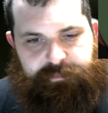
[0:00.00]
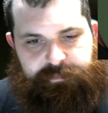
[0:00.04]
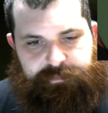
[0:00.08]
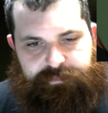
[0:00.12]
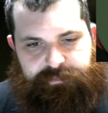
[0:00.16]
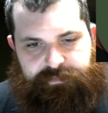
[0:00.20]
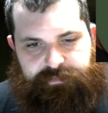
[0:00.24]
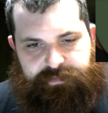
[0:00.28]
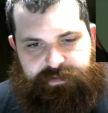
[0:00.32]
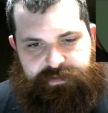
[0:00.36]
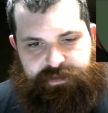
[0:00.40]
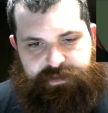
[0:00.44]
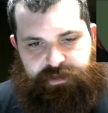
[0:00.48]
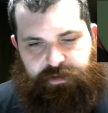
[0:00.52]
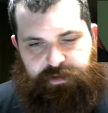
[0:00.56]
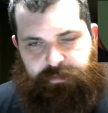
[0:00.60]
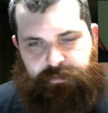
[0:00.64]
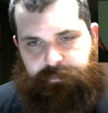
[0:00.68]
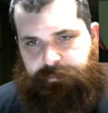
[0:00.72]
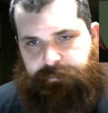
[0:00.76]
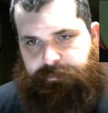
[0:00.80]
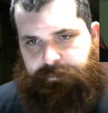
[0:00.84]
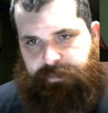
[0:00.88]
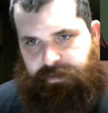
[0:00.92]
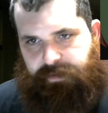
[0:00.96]
So
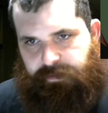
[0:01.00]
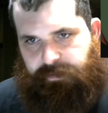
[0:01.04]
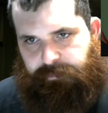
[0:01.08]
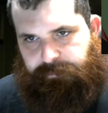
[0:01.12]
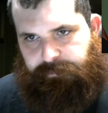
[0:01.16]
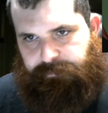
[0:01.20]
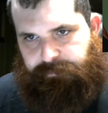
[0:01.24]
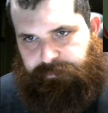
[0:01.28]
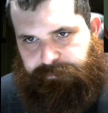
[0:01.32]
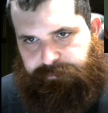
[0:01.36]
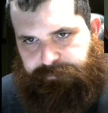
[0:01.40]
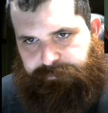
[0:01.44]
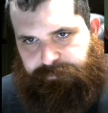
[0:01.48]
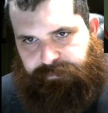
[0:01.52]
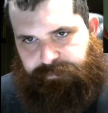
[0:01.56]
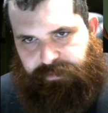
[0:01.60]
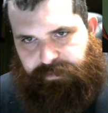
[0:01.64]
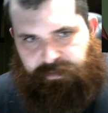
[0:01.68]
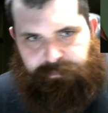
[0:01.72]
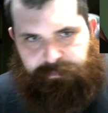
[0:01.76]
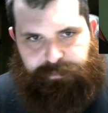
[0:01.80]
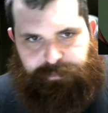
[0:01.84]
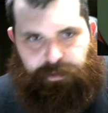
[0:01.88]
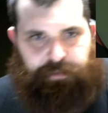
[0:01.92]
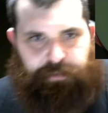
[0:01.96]

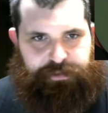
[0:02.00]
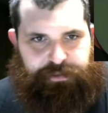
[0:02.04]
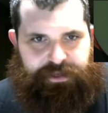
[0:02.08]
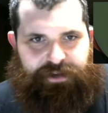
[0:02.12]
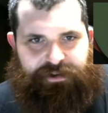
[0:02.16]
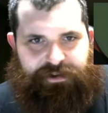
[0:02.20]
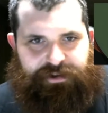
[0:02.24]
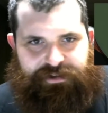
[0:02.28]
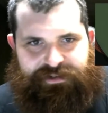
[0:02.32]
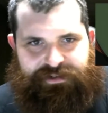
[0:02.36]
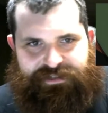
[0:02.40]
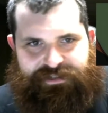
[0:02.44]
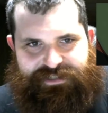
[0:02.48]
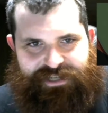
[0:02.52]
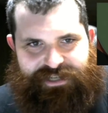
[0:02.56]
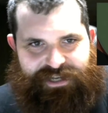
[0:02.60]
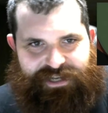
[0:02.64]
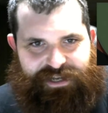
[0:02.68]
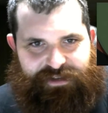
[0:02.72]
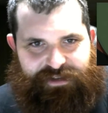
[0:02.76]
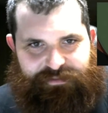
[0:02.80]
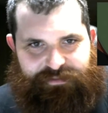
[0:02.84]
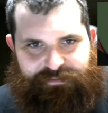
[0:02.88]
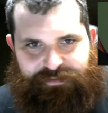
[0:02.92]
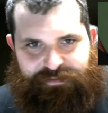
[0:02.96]
both characters
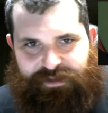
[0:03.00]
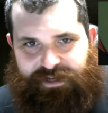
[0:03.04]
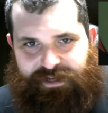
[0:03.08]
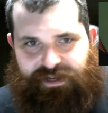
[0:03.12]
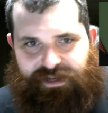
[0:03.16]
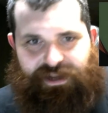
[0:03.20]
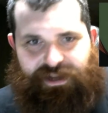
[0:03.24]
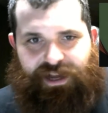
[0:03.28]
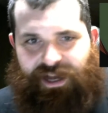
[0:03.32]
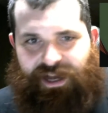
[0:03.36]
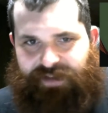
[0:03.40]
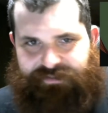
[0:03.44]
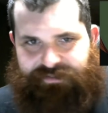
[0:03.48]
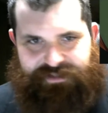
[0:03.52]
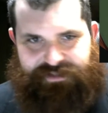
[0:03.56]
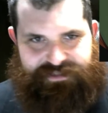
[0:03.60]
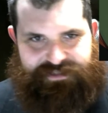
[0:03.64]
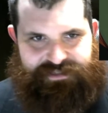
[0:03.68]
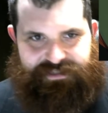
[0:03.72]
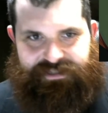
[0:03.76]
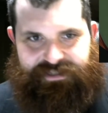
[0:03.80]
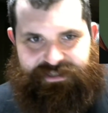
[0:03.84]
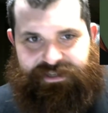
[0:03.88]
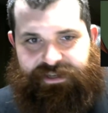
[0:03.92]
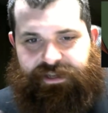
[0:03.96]
have like
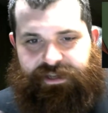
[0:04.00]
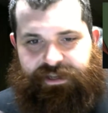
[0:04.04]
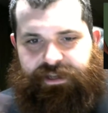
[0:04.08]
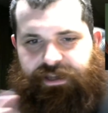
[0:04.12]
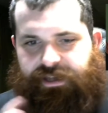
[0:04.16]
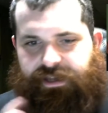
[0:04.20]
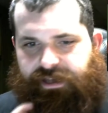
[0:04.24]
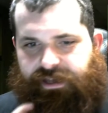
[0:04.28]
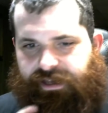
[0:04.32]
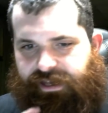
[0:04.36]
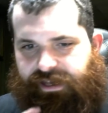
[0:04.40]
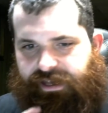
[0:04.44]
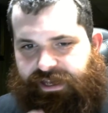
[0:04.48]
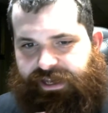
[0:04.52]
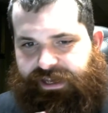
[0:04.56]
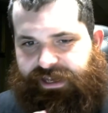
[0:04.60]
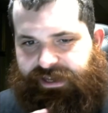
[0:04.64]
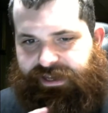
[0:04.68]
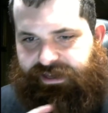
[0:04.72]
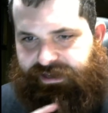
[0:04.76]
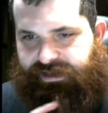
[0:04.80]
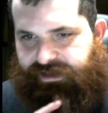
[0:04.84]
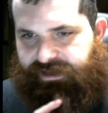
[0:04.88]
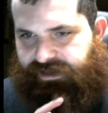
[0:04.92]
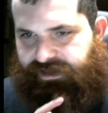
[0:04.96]
obviously
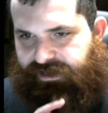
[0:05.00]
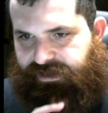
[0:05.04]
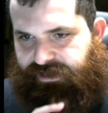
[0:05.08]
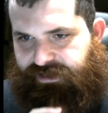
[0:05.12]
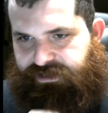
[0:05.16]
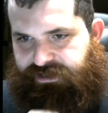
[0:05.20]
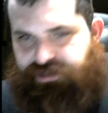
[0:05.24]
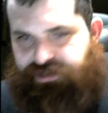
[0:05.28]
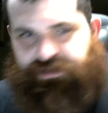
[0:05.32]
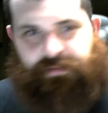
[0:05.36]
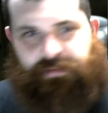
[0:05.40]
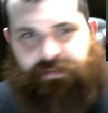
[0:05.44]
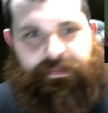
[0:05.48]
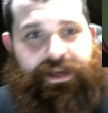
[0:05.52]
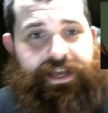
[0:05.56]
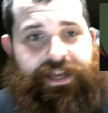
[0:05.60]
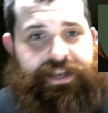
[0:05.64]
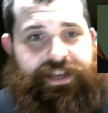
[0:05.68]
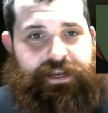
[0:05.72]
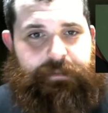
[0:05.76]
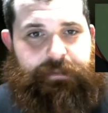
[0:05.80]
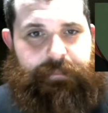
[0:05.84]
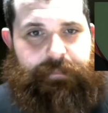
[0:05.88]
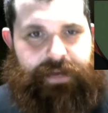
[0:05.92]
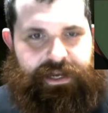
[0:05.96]
a
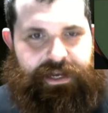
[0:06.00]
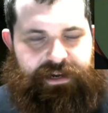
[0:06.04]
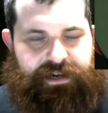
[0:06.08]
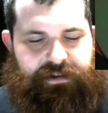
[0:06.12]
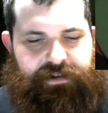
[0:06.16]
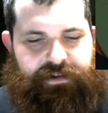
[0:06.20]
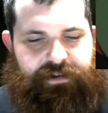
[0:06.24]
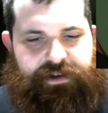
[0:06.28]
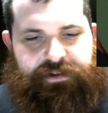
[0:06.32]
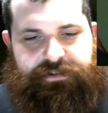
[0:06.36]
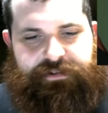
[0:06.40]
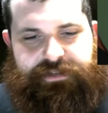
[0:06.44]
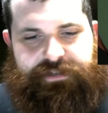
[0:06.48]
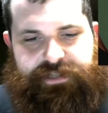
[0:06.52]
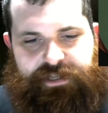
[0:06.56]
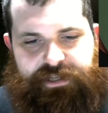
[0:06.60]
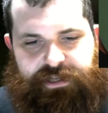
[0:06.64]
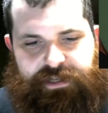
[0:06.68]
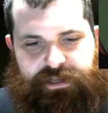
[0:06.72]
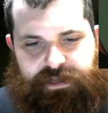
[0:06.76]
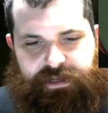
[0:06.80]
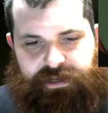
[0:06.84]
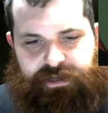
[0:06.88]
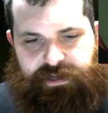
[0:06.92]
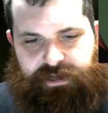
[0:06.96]
traumatic background,
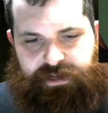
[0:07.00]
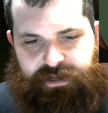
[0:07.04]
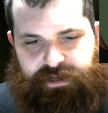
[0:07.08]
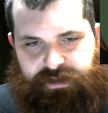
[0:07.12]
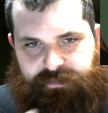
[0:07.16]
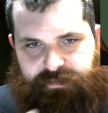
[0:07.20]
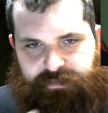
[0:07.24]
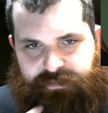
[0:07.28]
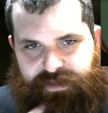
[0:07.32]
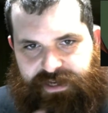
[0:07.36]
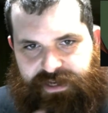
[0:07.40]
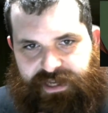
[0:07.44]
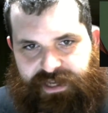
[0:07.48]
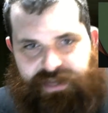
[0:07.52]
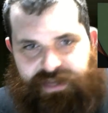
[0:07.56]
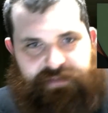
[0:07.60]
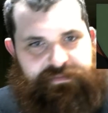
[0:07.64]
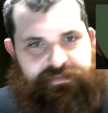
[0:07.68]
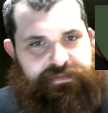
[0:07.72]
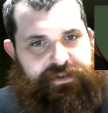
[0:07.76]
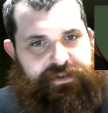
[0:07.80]
and have